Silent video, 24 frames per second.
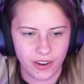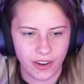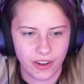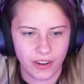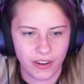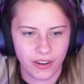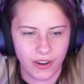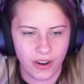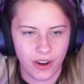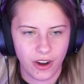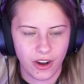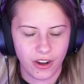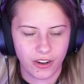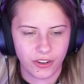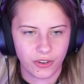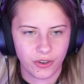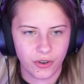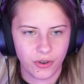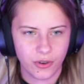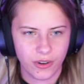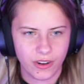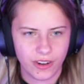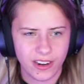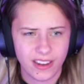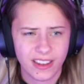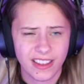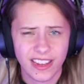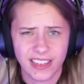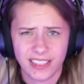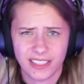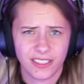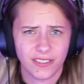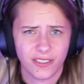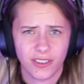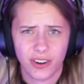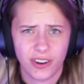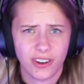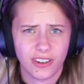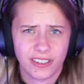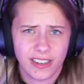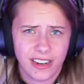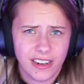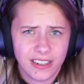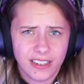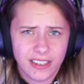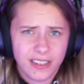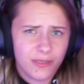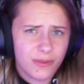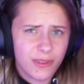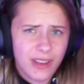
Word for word: on hardcore? Yes, of course I do.